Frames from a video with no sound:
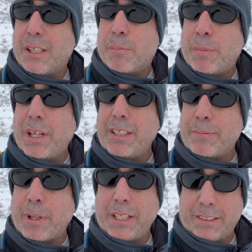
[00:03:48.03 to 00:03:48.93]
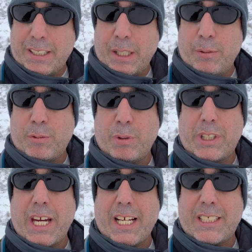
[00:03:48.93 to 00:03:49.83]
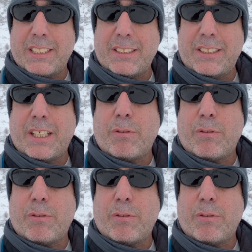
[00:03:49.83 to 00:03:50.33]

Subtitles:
many times with cactus that